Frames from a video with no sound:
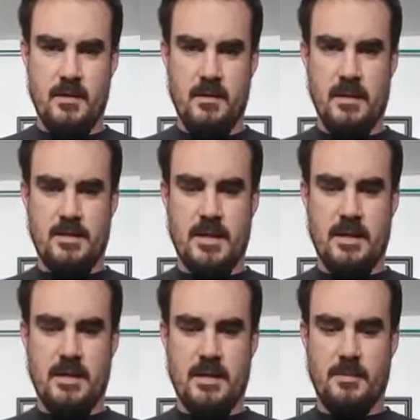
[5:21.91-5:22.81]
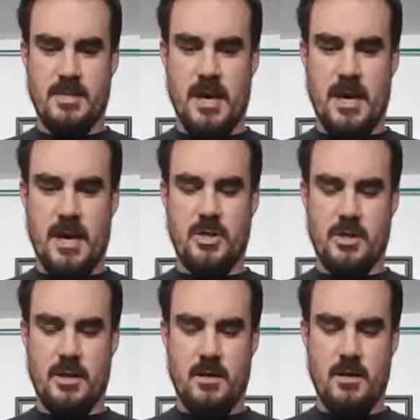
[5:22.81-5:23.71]
The inside clip is
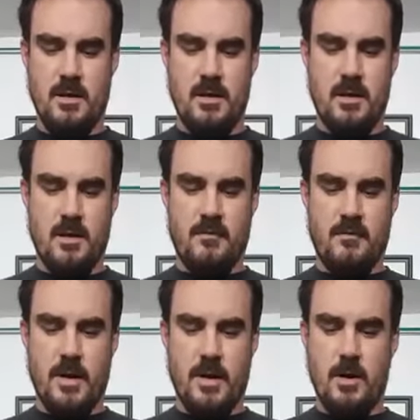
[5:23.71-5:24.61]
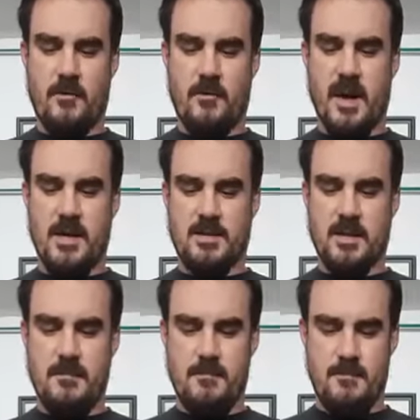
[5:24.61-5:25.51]
actually a very narrow fast
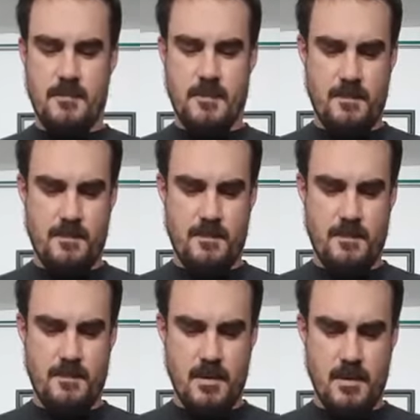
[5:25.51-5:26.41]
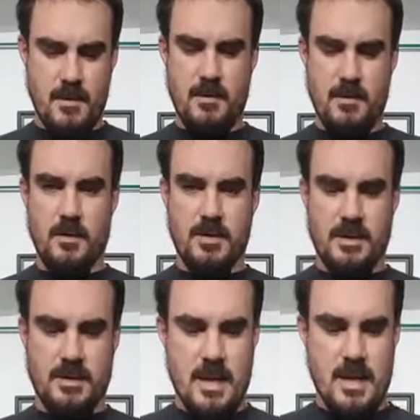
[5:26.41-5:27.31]
clip. Goes
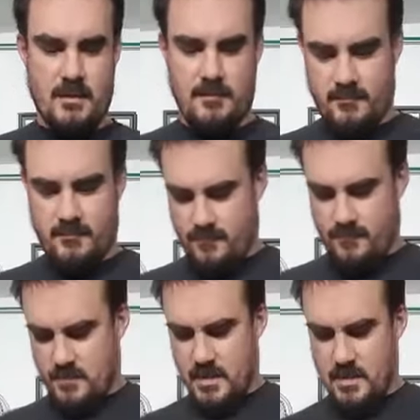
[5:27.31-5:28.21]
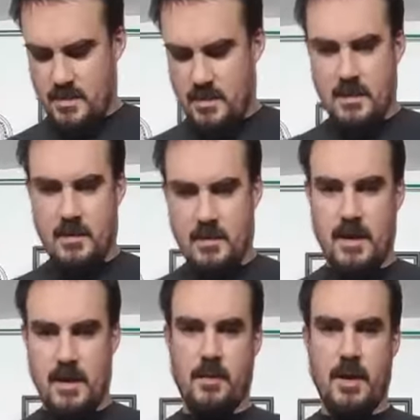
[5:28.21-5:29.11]
like that. The
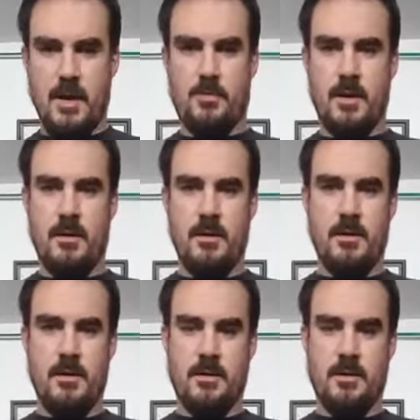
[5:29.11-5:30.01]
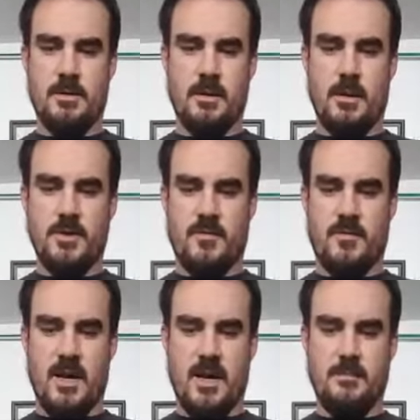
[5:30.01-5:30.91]
outer apron is a larger
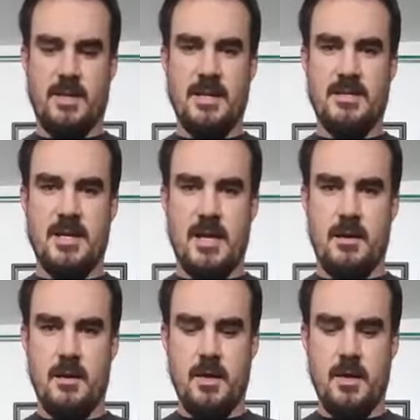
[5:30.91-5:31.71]
fast clip. That's it.